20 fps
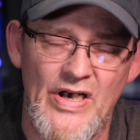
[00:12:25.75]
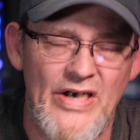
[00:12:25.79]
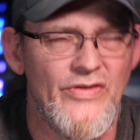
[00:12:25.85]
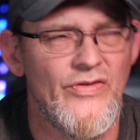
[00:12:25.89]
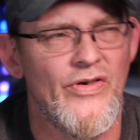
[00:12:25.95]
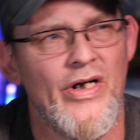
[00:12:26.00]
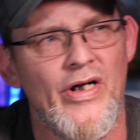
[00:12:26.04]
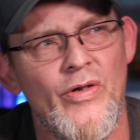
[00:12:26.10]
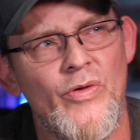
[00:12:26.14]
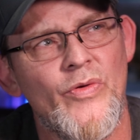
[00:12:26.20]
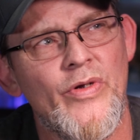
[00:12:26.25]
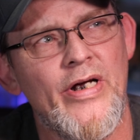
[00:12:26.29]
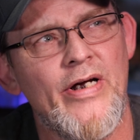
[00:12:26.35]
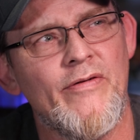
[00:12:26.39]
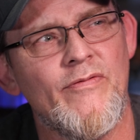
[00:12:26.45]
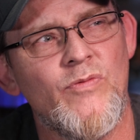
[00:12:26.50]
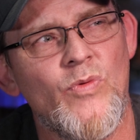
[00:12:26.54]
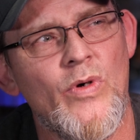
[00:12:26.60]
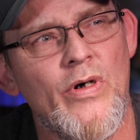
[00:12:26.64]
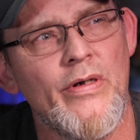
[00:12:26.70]
Actually, I only
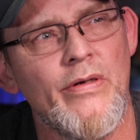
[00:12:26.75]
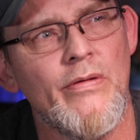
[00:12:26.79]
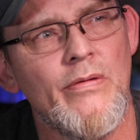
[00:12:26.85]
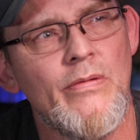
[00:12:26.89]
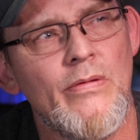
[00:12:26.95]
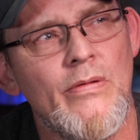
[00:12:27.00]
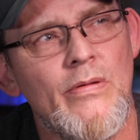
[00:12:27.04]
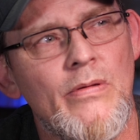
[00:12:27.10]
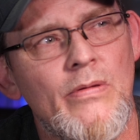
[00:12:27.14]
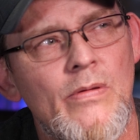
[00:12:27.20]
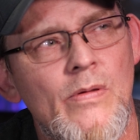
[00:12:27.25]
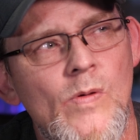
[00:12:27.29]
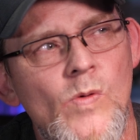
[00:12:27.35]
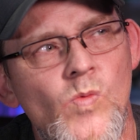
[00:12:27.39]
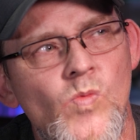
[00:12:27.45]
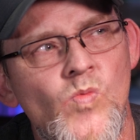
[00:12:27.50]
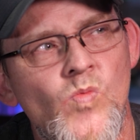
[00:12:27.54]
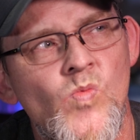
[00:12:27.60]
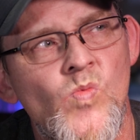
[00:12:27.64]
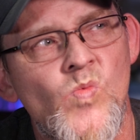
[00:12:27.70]
have one.
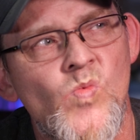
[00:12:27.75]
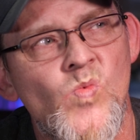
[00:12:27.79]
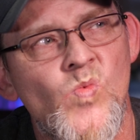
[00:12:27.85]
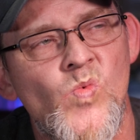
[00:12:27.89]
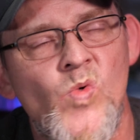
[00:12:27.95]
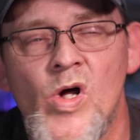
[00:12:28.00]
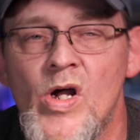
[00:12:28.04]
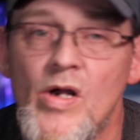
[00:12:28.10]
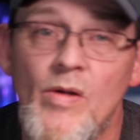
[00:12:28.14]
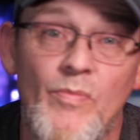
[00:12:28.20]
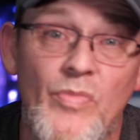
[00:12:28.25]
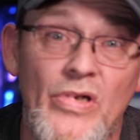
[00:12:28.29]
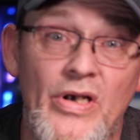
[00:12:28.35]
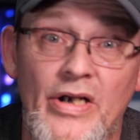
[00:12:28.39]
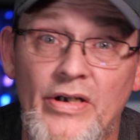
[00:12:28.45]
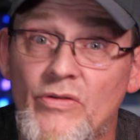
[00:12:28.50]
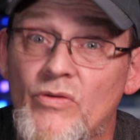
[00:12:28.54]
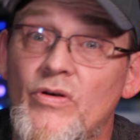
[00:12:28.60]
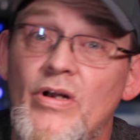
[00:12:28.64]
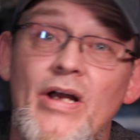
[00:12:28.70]

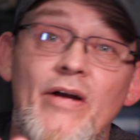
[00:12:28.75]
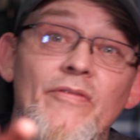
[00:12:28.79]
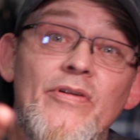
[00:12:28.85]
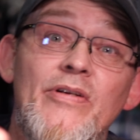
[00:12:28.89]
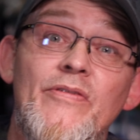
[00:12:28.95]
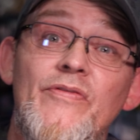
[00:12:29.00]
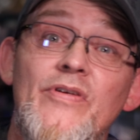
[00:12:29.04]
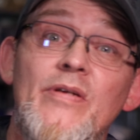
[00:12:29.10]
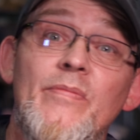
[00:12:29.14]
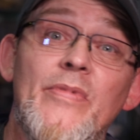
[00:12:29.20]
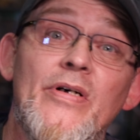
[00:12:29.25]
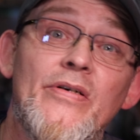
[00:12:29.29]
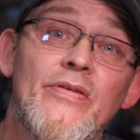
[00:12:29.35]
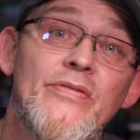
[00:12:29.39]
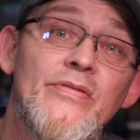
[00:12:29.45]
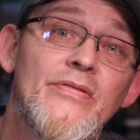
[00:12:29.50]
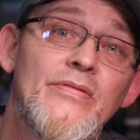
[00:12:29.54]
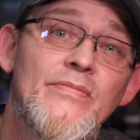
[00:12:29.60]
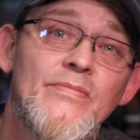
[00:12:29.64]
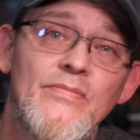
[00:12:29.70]
But I don't have any
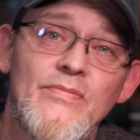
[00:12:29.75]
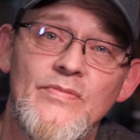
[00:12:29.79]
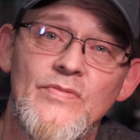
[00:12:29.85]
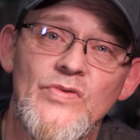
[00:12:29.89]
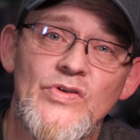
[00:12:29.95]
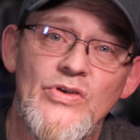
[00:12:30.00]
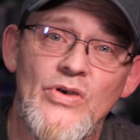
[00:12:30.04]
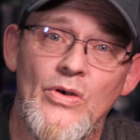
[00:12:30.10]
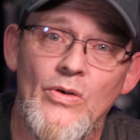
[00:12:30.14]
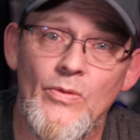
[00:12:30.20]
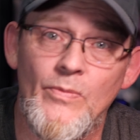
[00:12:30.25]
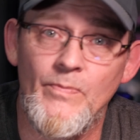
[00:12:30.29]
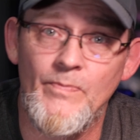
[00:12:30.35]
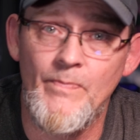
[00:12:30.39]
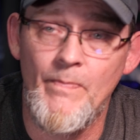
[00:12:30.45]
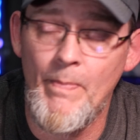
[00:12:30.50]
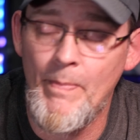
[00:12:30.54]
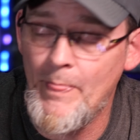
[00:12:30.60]
females. So,